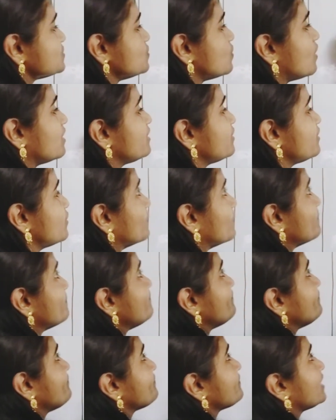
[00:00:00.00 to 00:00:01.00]
all know,
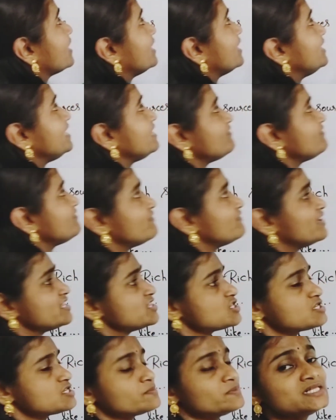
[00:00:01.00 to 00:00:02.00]
leafy
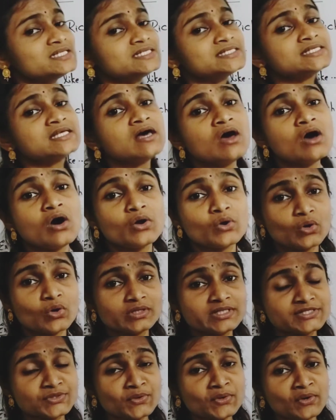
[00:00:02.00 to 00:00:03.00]
vegetables are
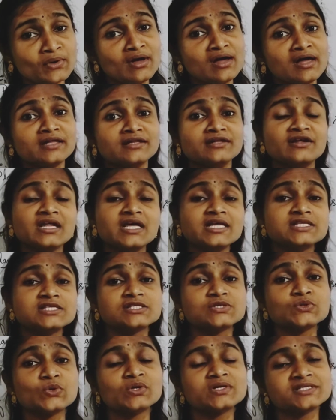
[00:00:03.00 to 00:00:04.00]
also the rich
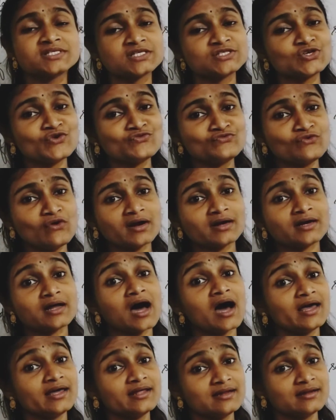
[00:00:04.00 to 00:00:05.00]
sources of what?
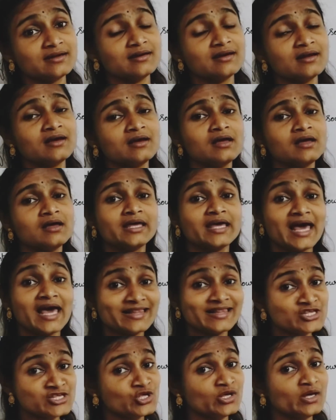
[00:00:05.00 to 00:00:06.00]
Iron,
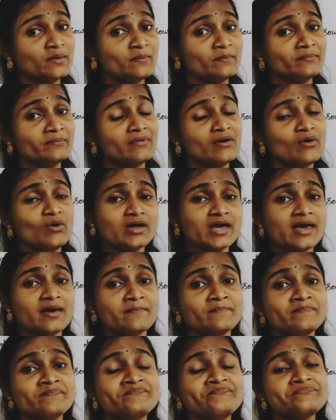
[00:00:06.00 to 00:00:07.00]
calcium. Okay,
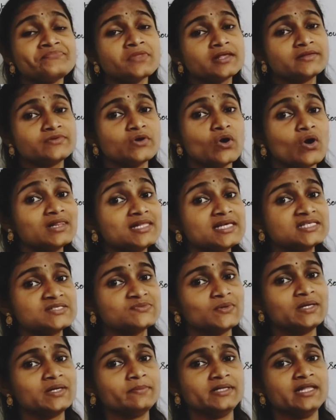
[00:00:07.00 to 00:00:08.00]
so all these
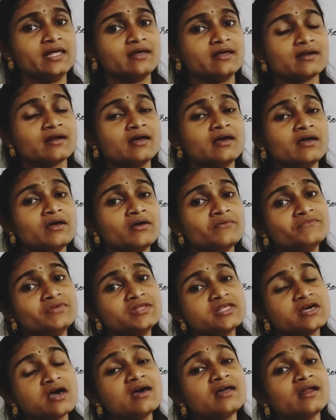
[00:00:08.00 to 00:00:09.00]
will be there, which
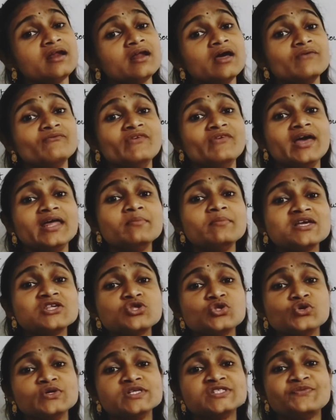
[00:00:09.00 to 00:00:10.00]
are very much
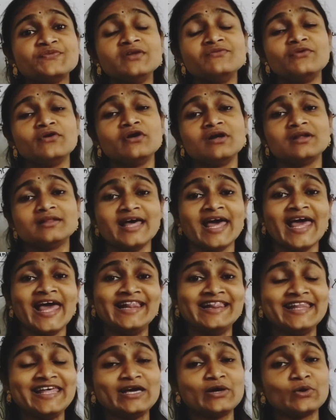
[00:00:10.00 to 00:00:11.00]
useful for the
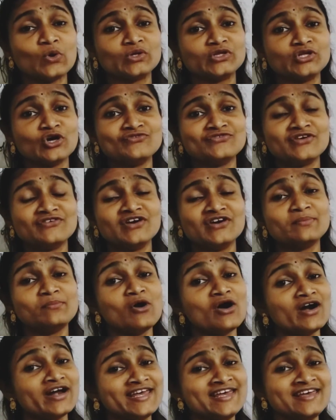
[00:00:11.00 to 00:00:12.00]
healthy growth of our
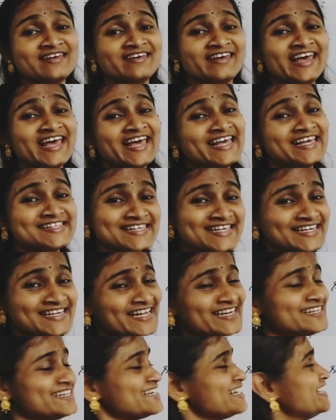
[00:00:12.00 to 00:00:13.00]
body, isn't
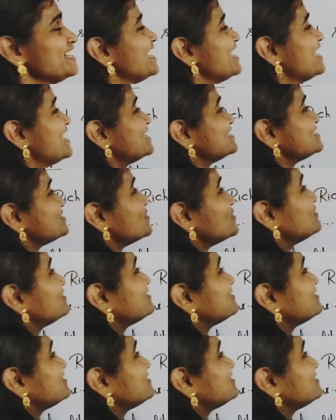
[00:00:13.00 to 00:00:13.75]
it? So